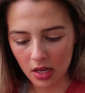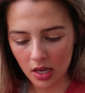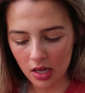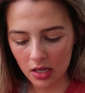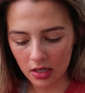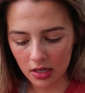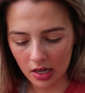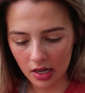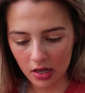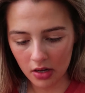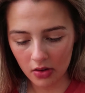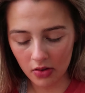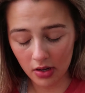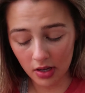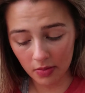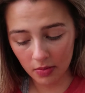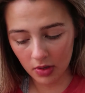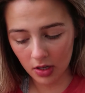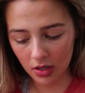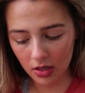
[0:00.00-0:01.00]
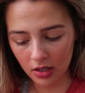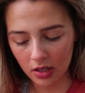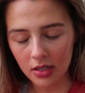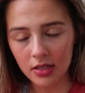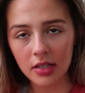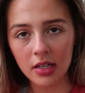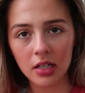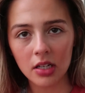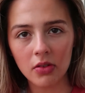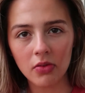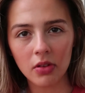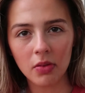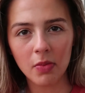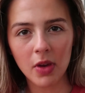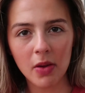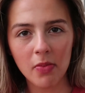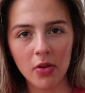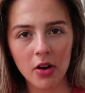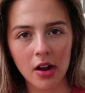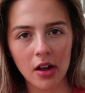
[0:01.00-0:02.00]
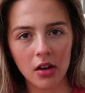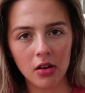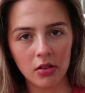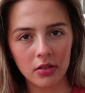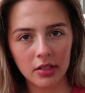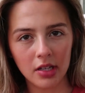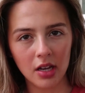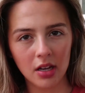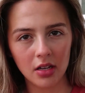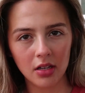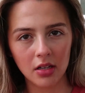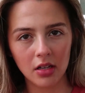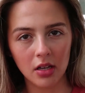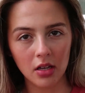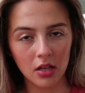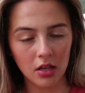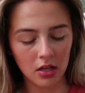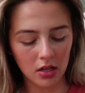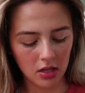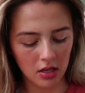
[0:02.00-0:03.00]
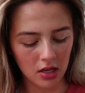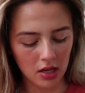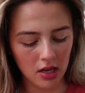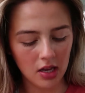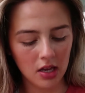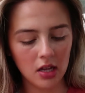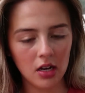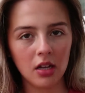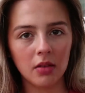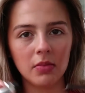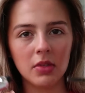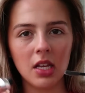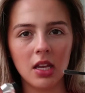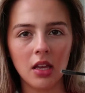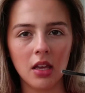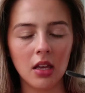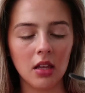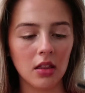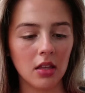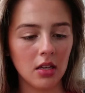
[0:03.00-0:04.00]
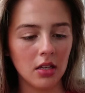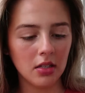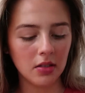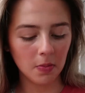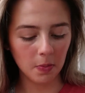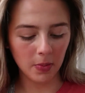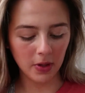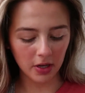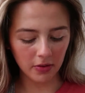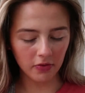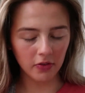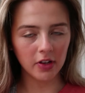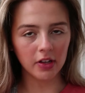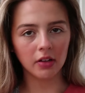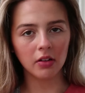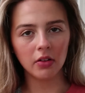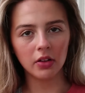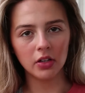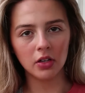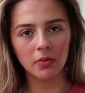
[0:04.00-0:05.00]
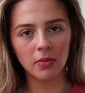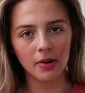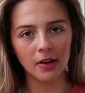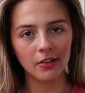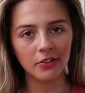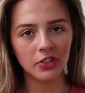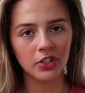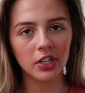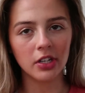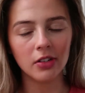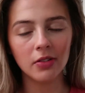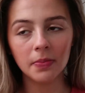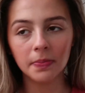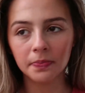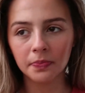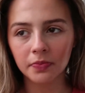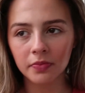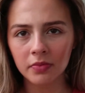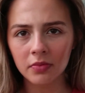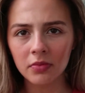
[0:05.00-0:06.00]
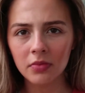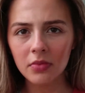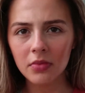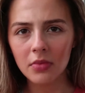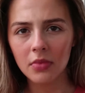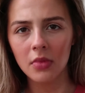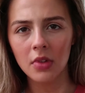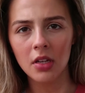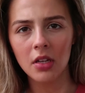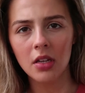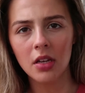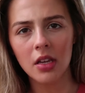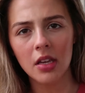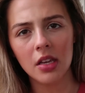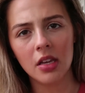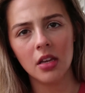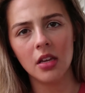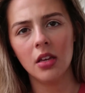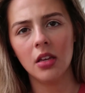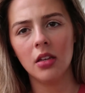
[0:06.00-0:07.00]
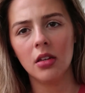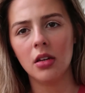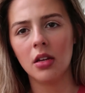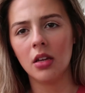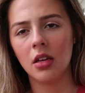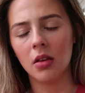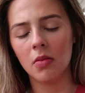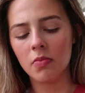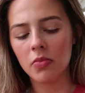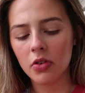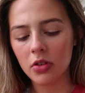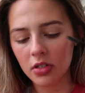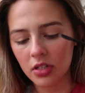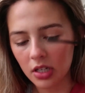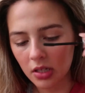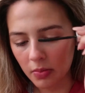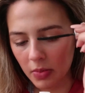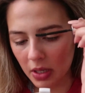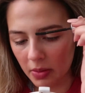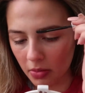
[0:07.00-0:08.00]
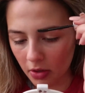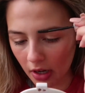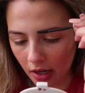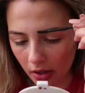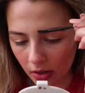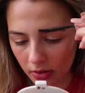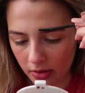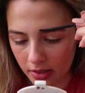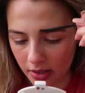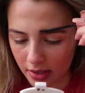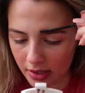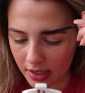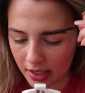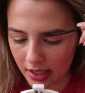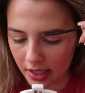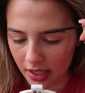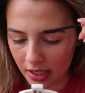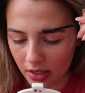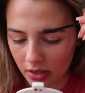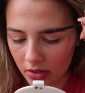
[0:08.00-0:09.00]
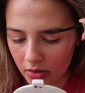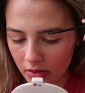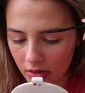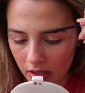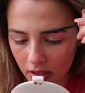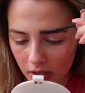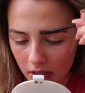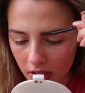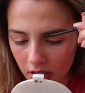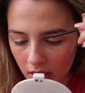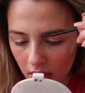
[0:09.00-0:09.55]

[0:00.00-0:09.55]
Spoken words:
And now I'm gonna continue with my brows, and I'm taking this Benefit Clear Brow Gel and I'm pushing my brows down.